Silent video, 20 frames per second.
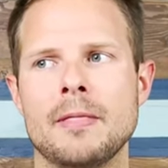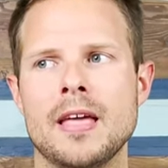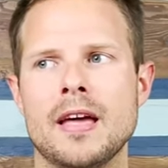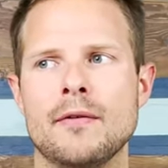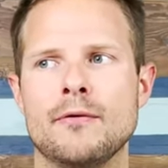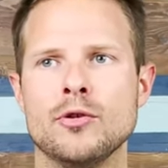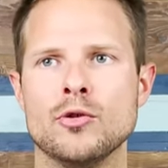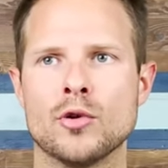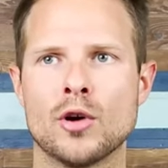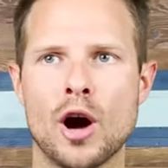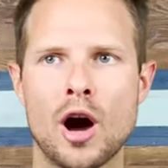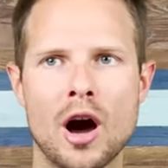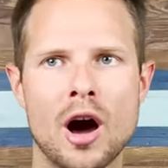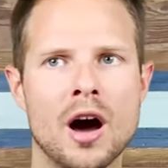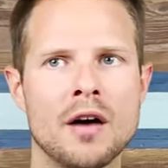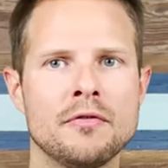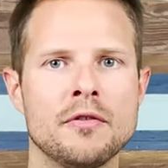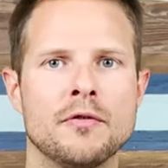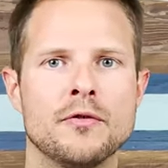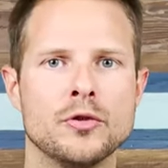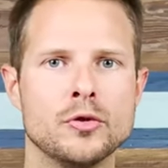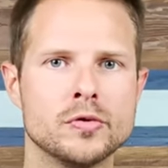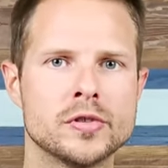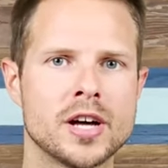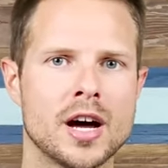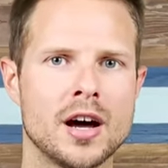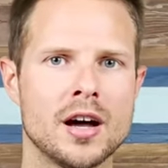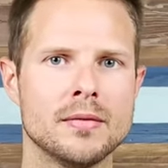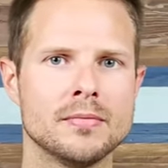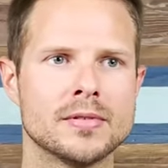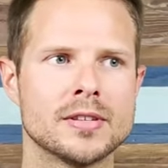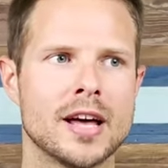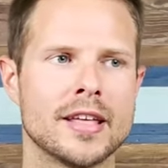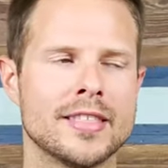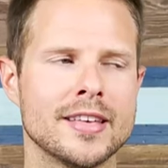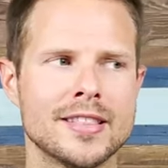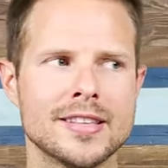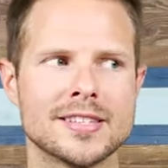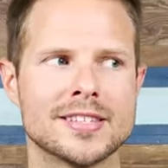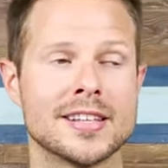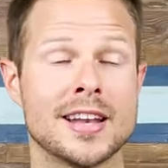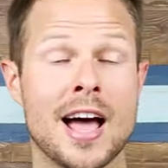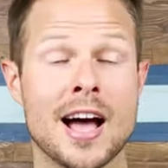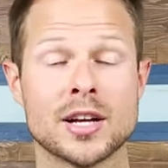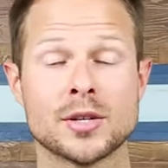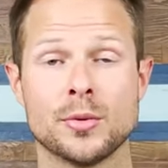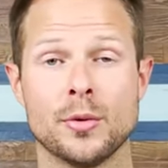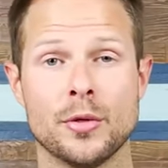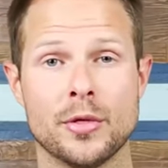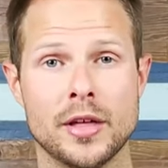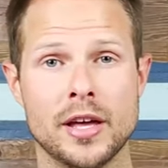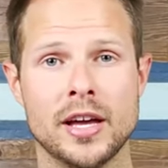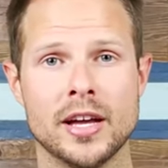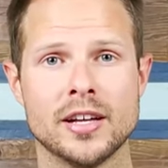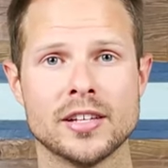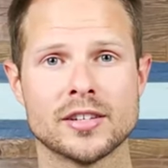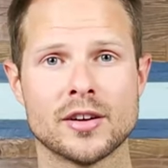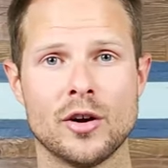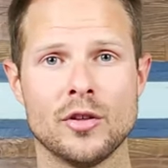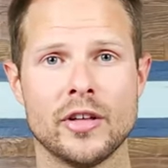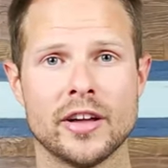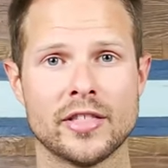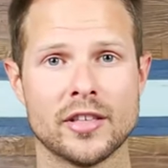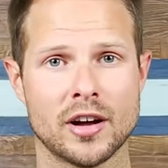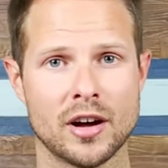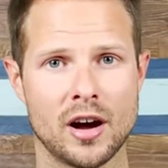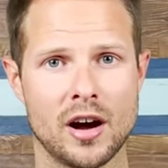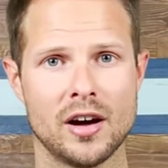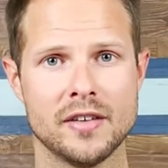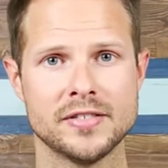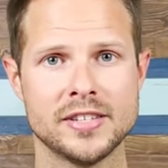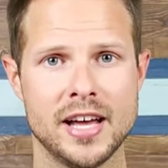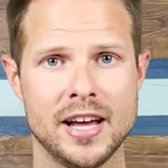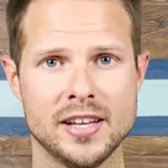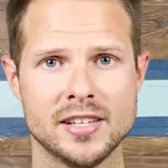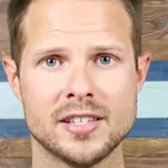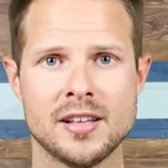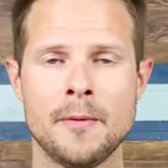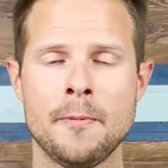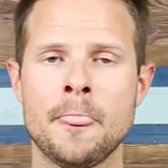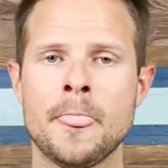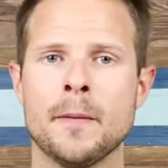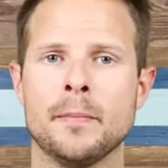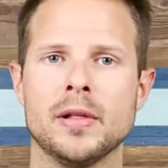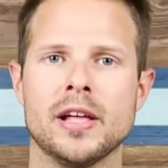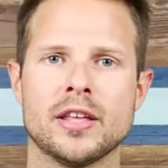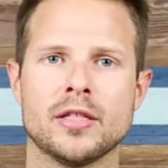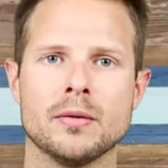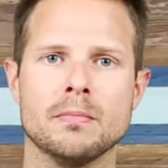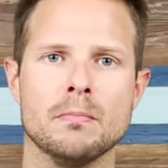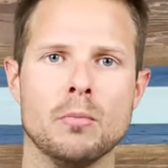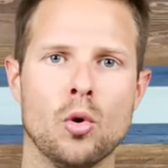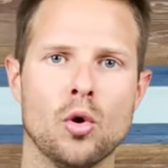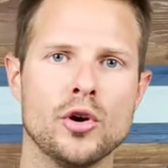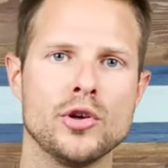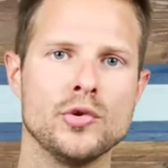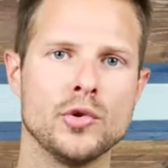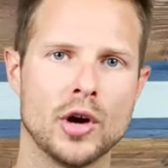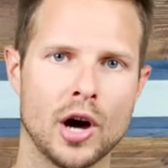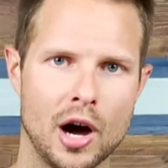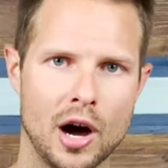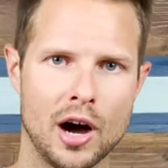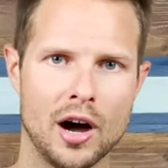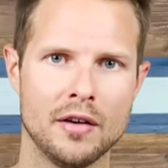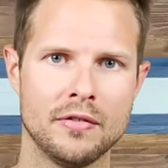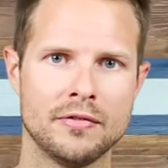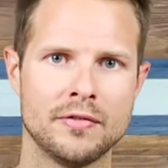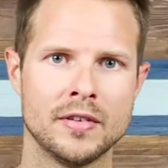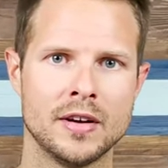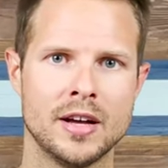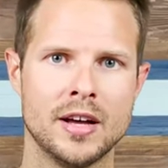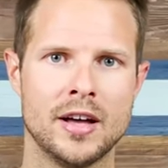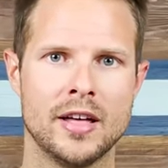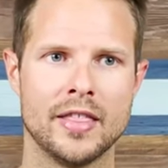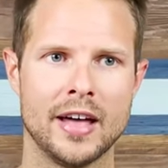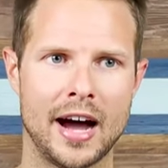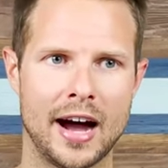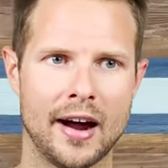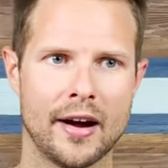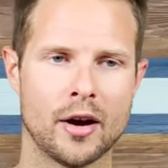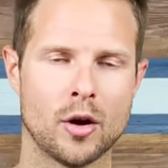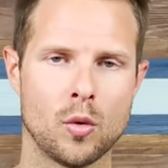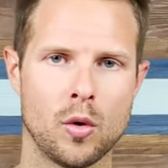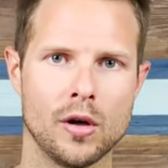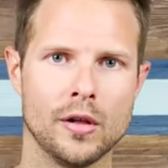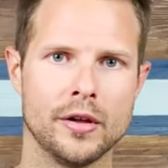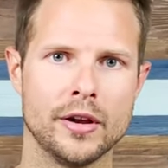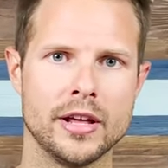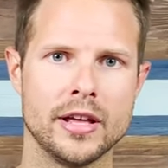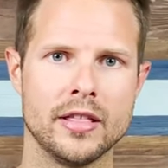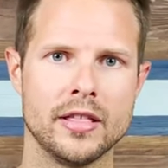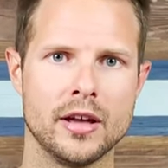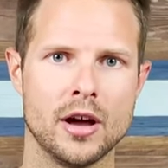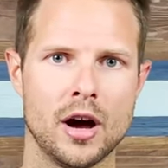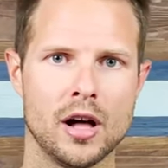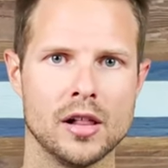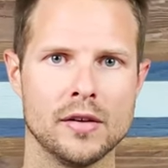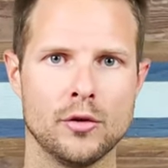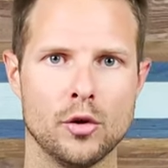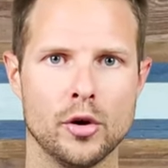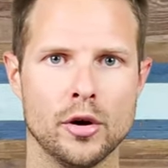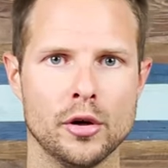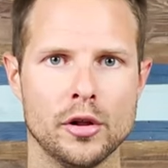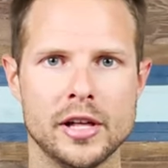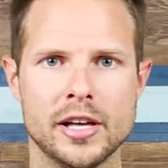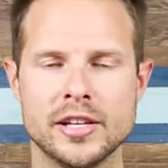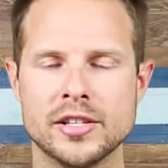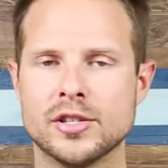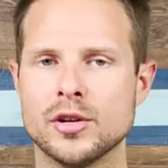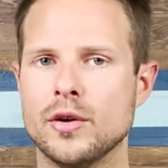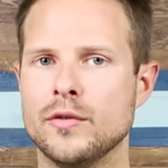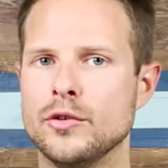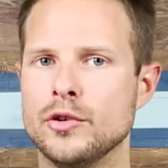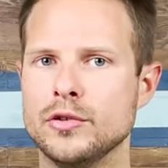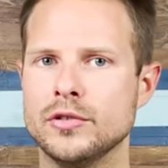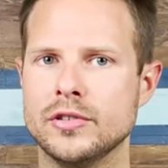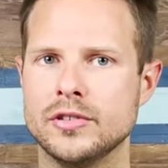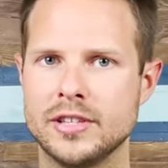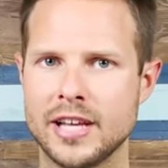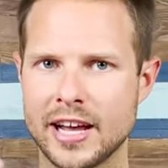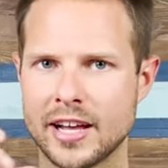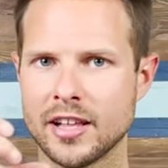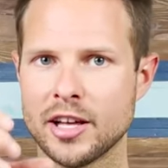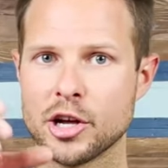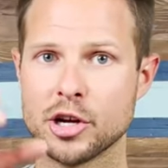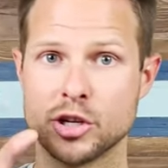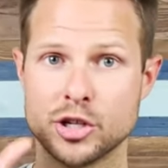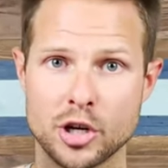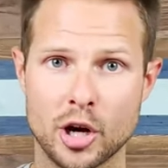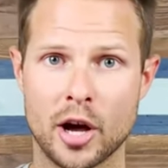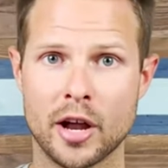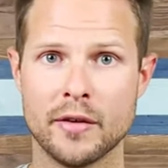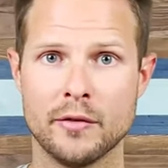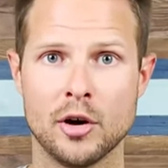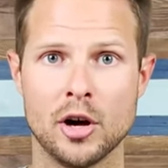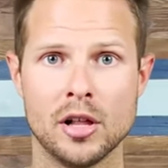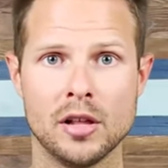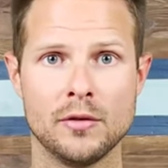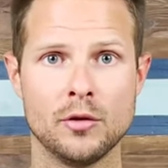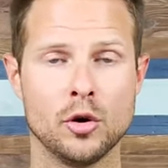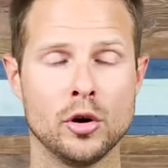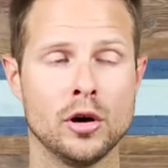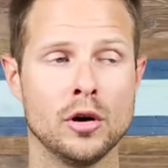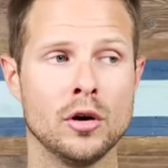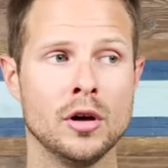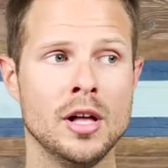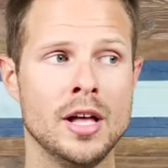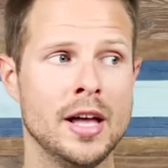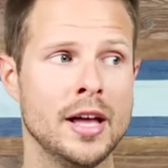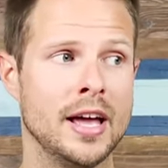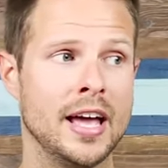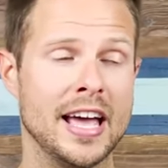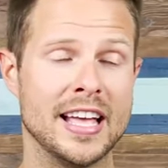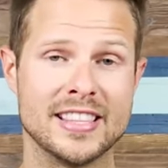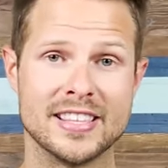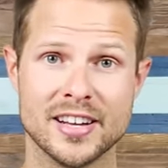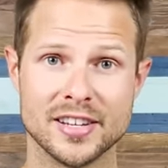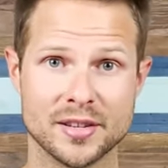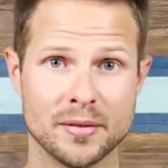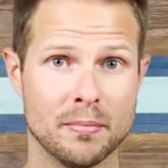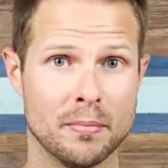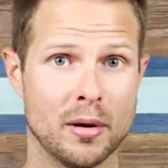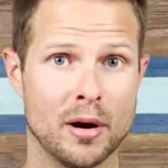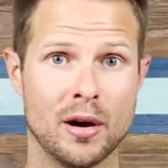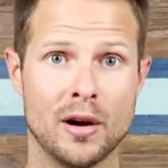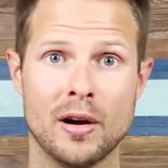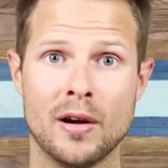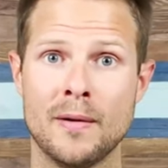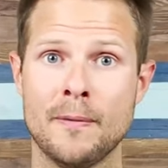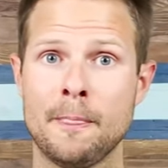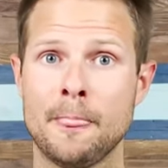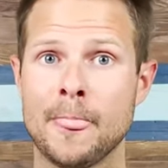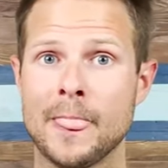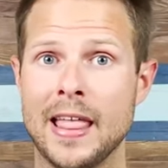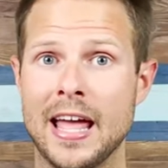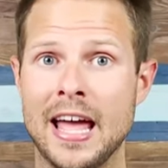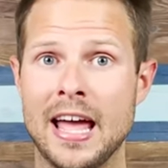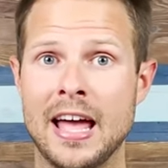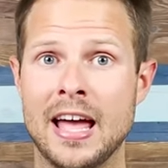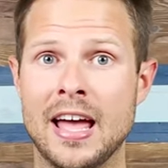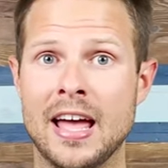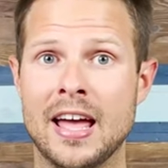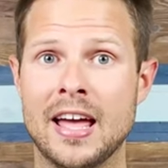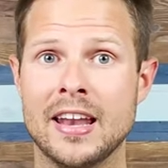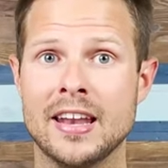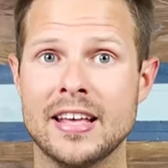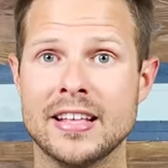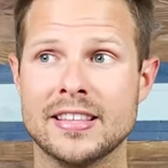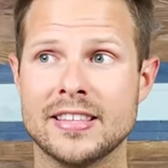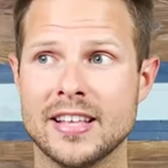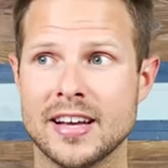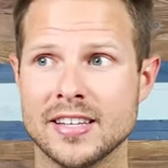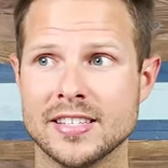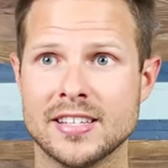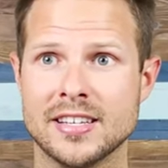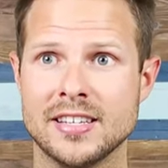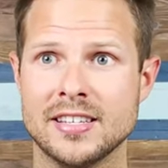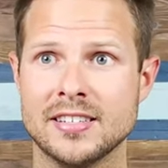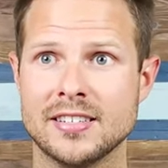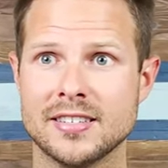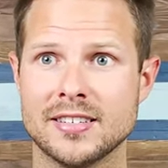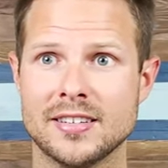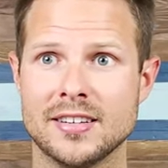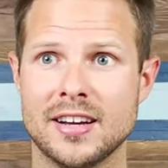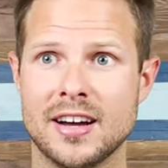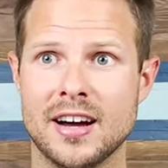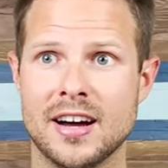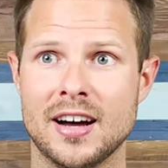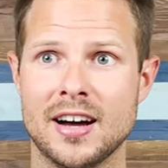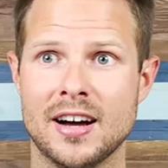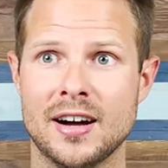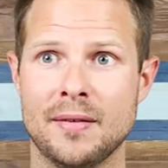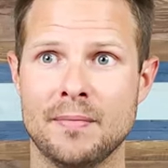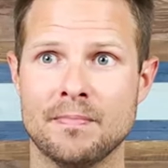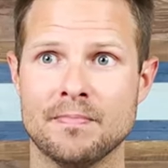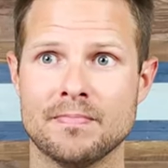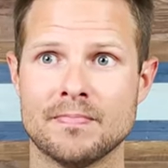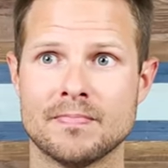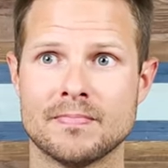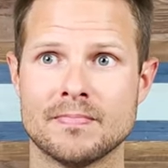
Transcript: if you cough a few times, I think this is an actual thing. It's called like the cough test. But like the more you cough, the higher quality the olive oil is. So if you take like a shot of olive oil, it doesn't burn and it doesn't um,